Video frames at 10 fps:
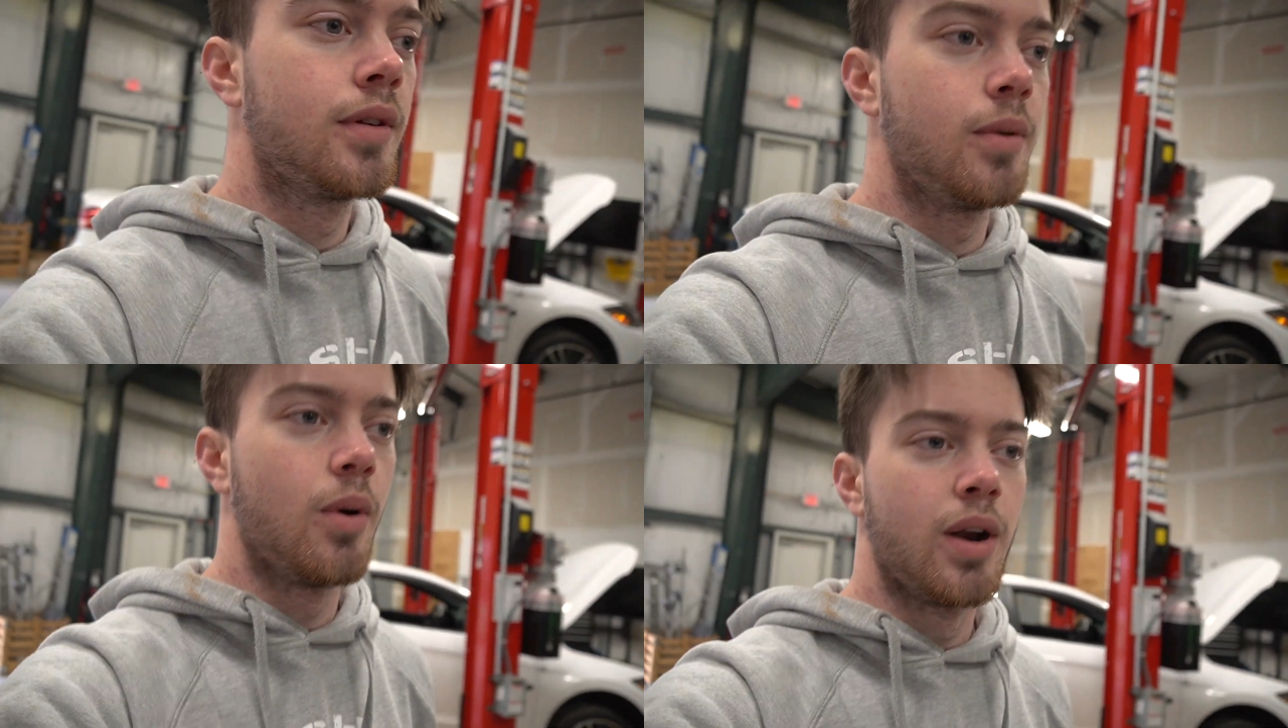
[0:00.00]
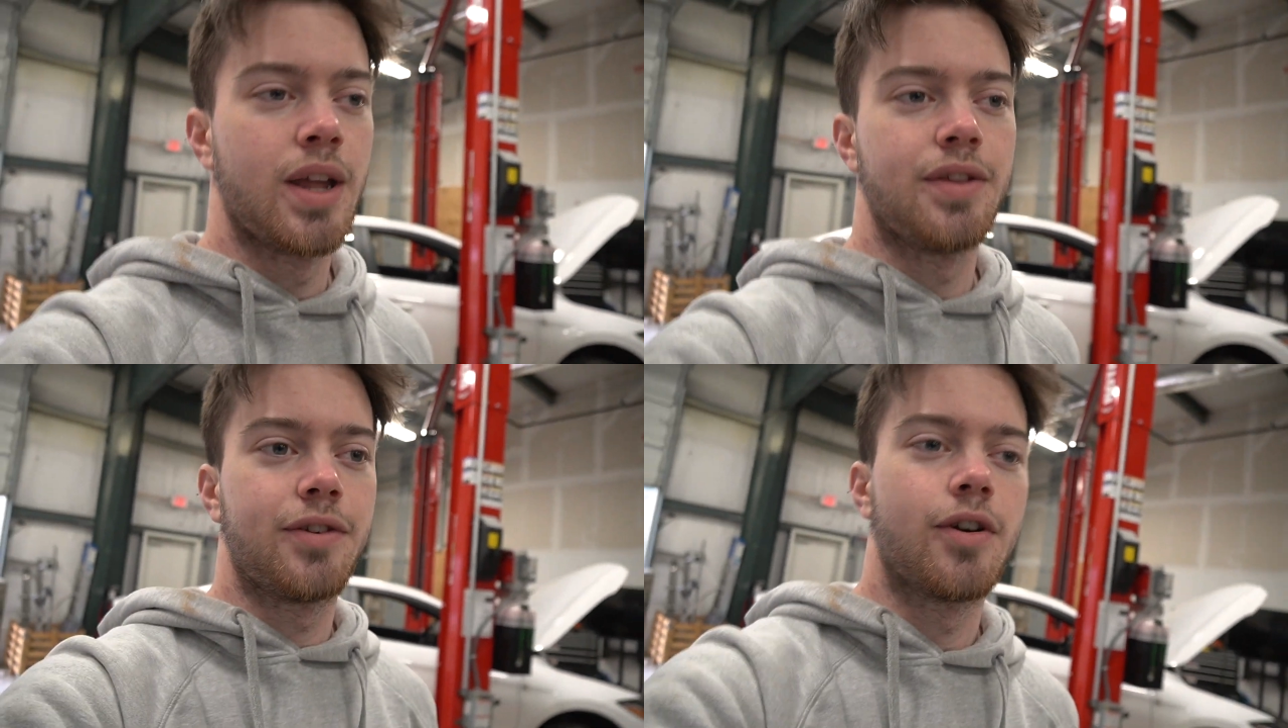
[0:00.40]
We want to
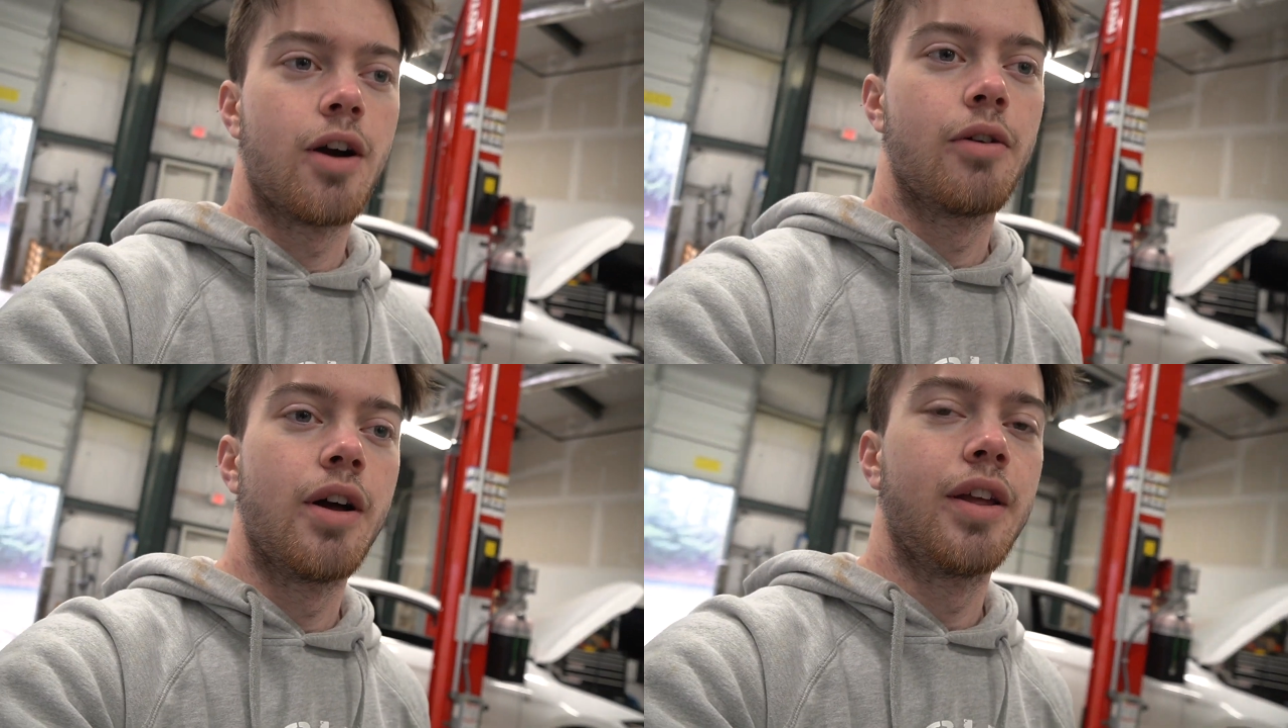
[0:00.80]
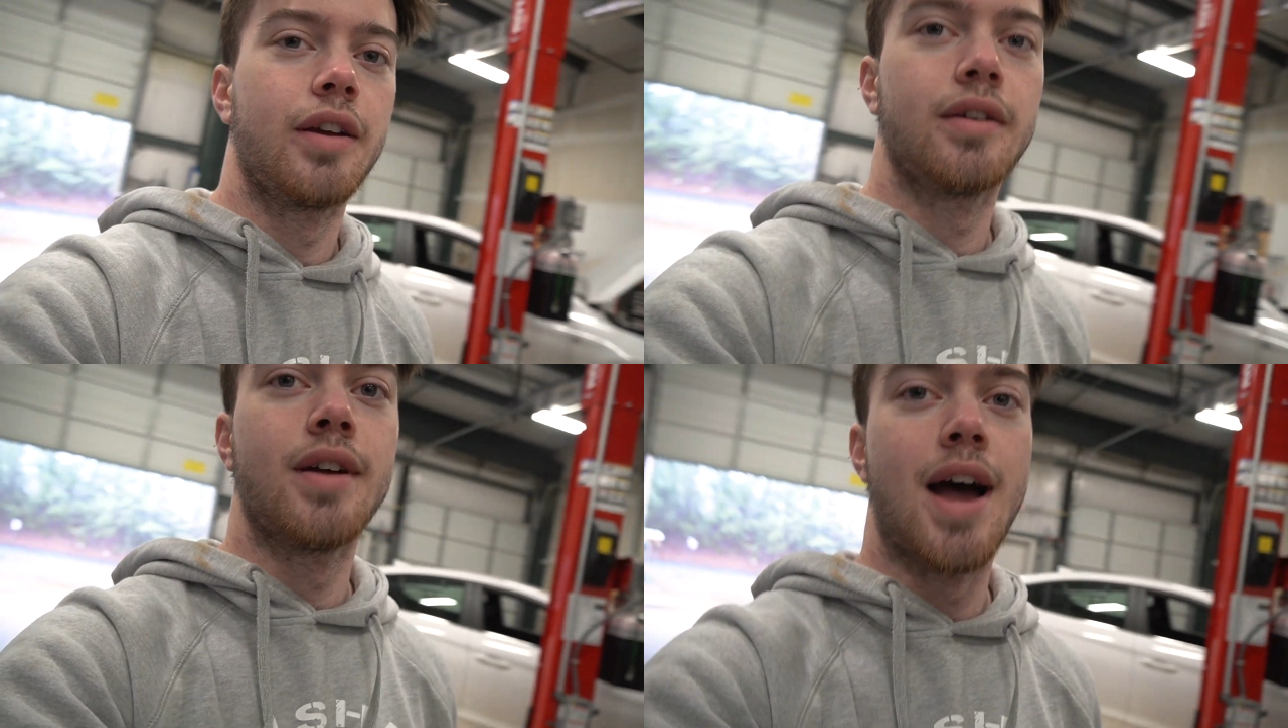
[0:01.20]
get this car running
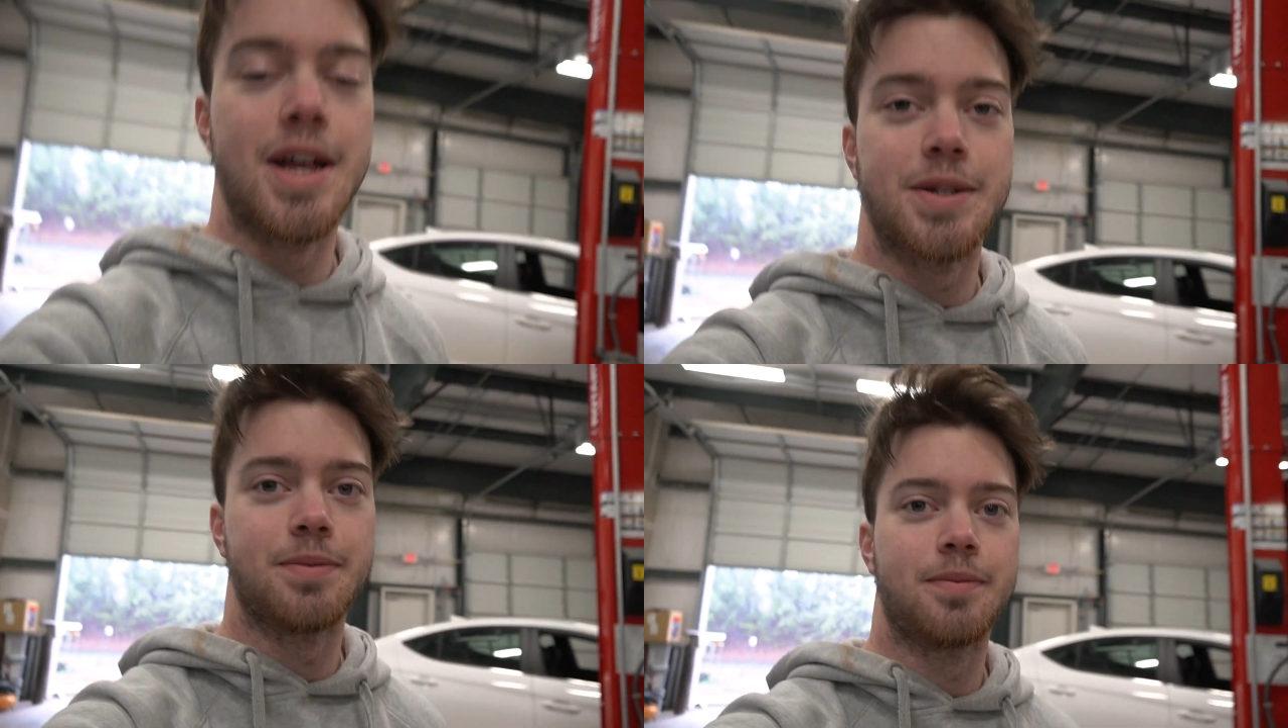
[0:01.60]
as